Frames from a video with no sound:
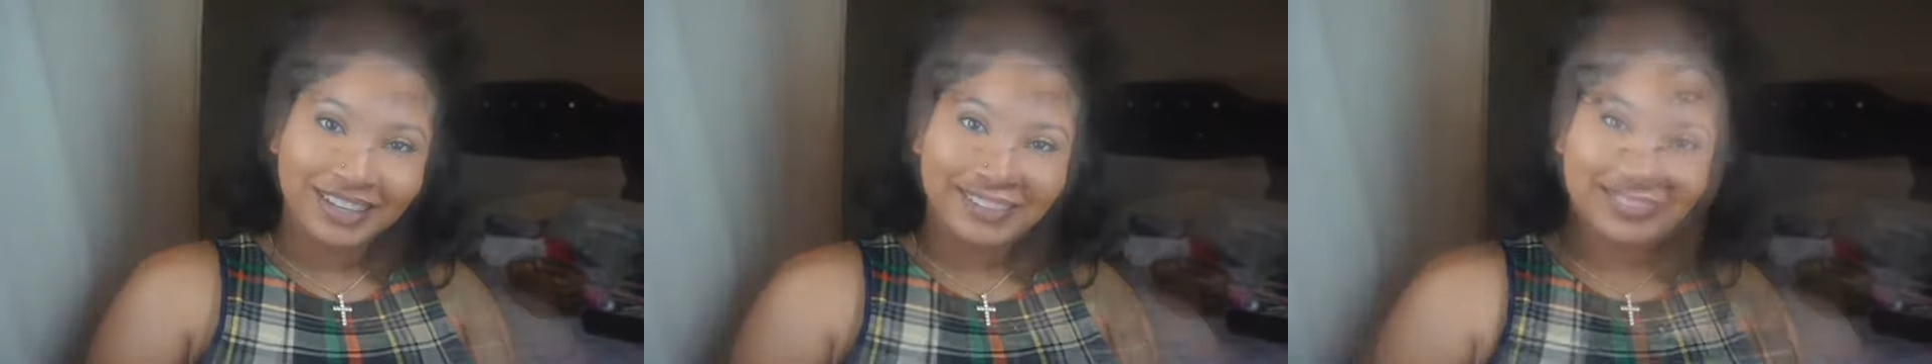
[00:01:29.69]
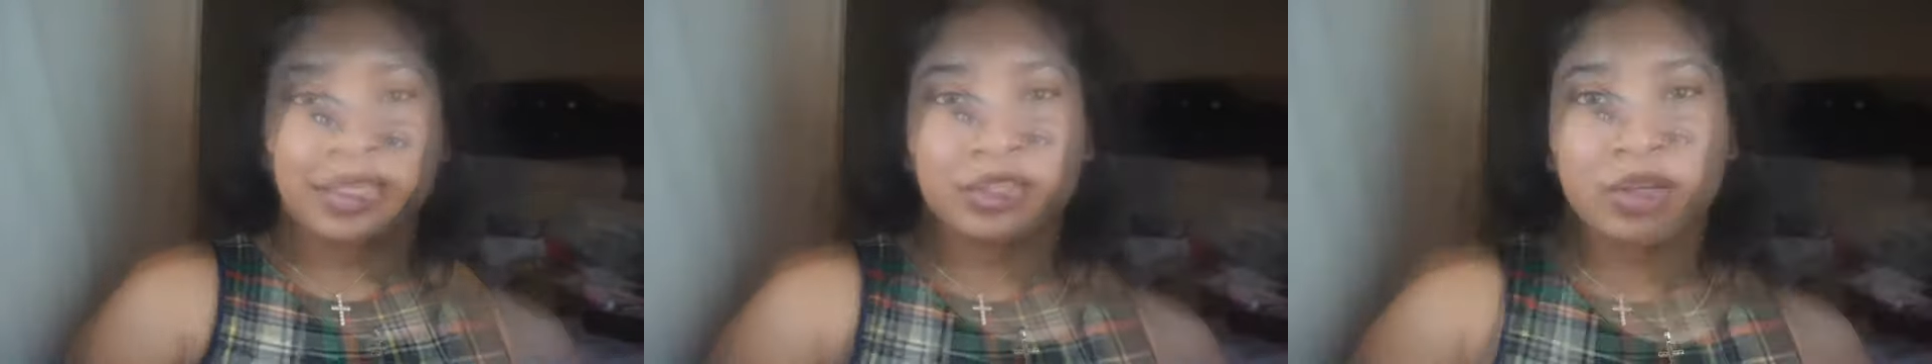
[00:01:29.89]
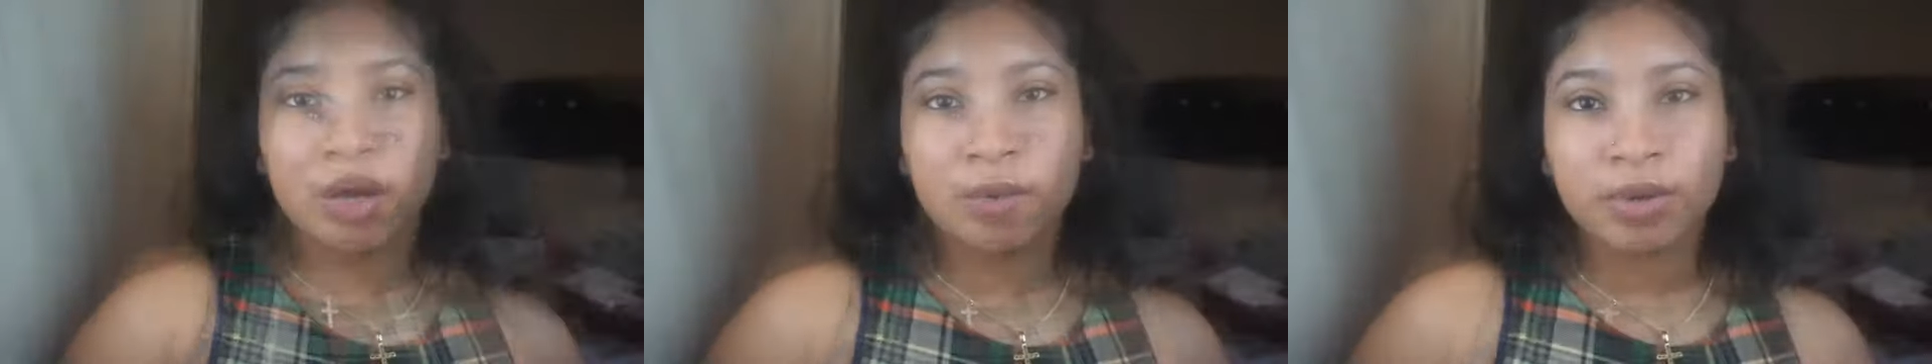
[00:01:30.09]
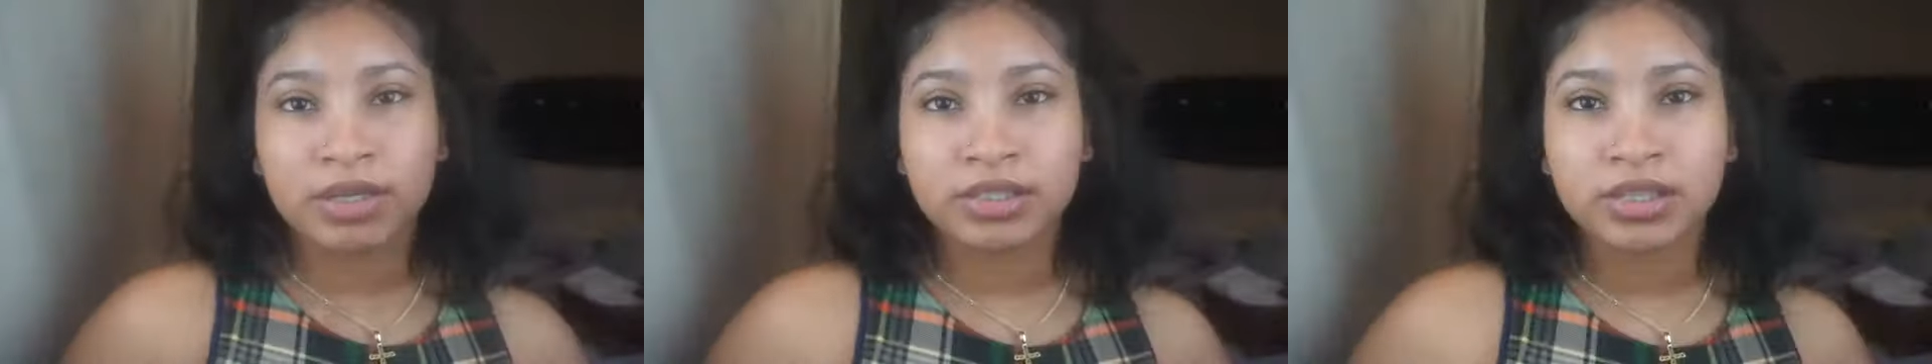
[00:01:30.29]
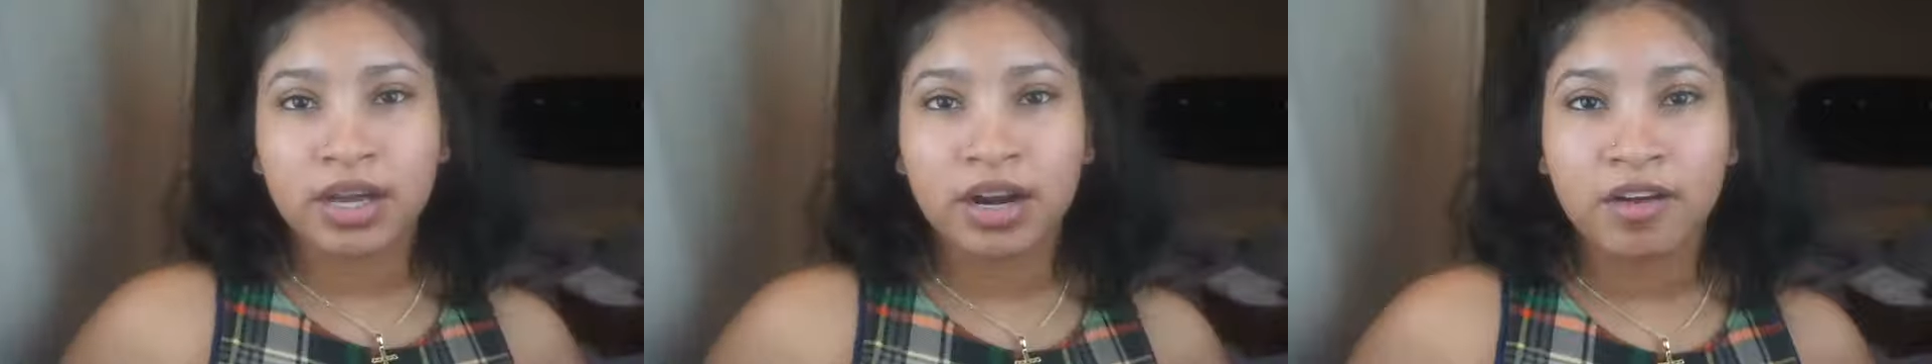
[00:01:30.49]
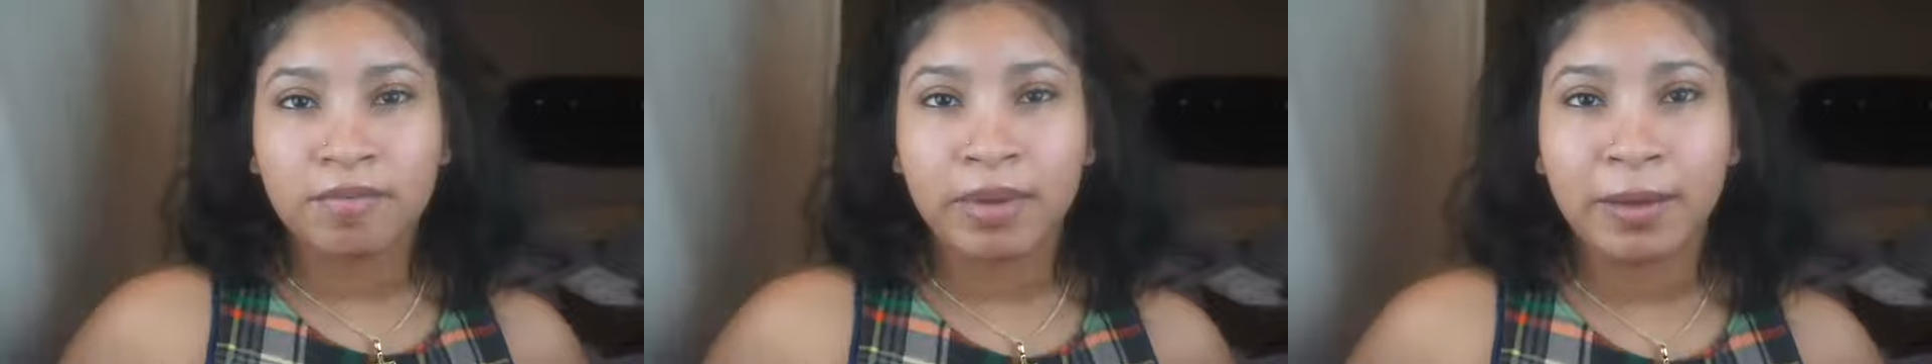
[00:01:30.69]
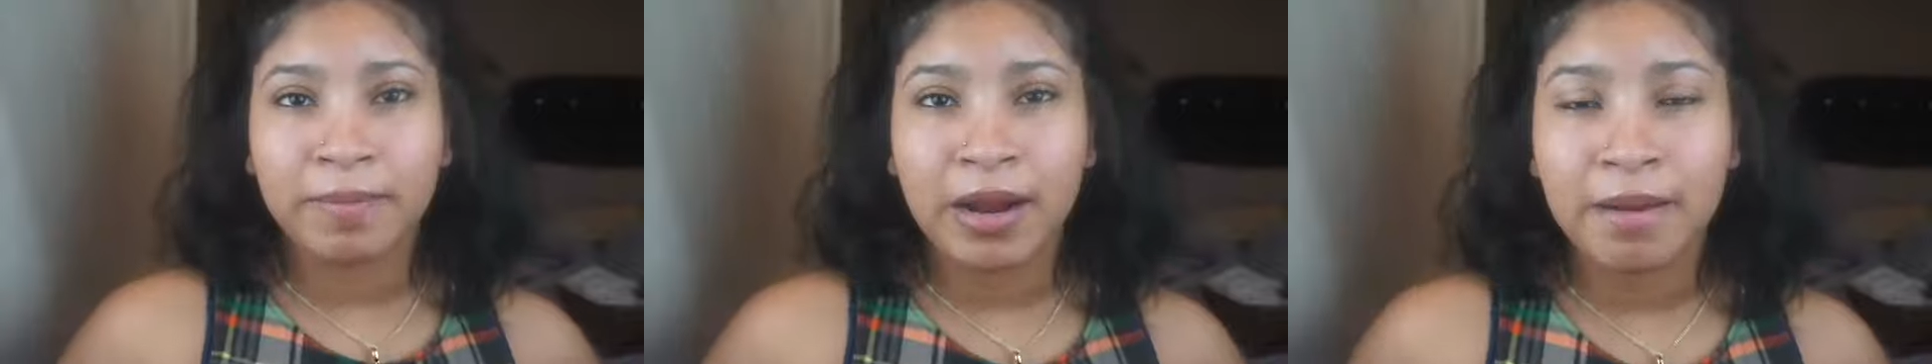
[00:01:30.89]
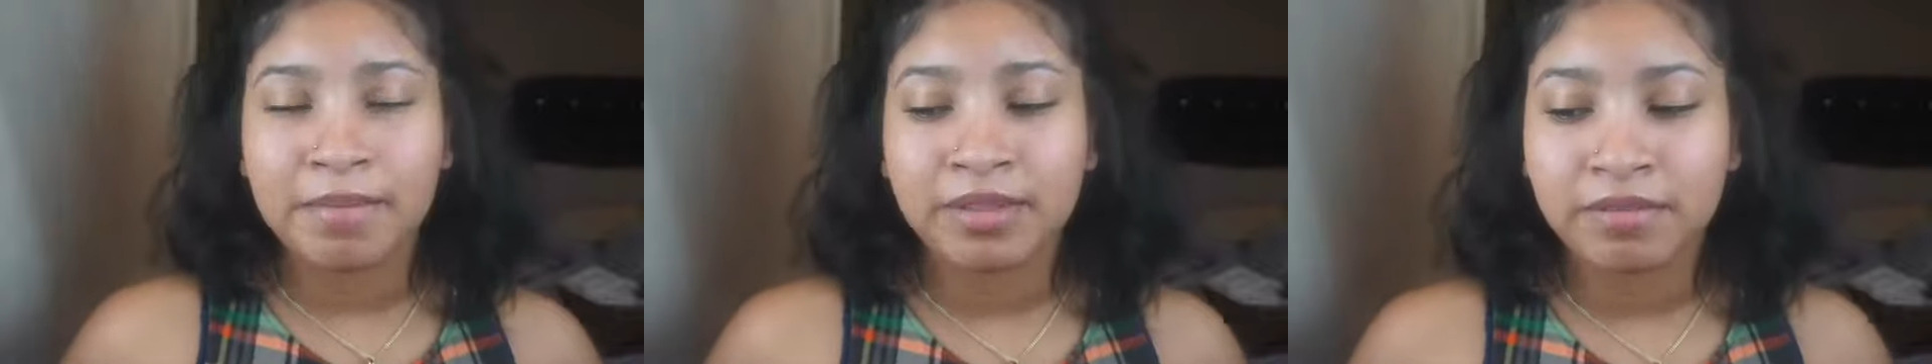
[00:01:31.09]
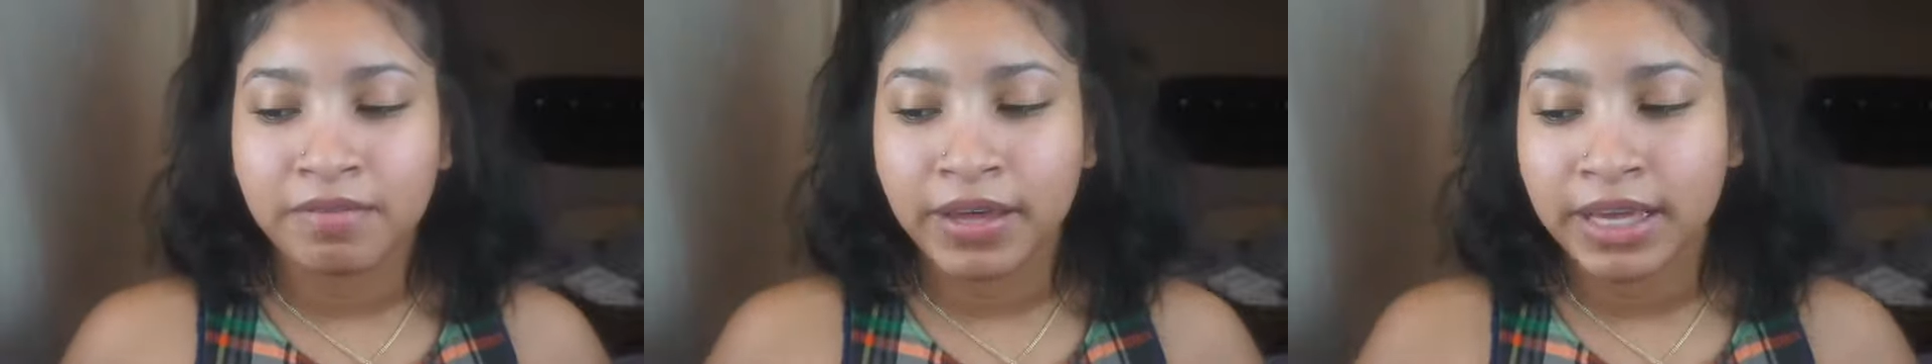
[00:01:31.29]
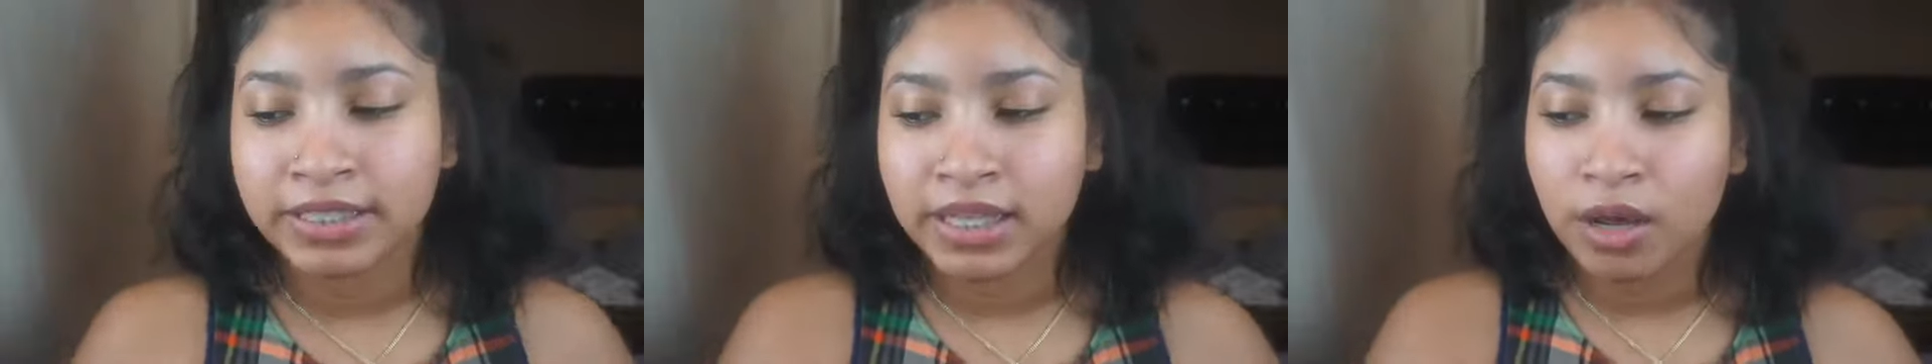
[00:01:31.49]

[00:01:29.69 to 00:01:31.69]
Okay, so I want to start off by priming the face.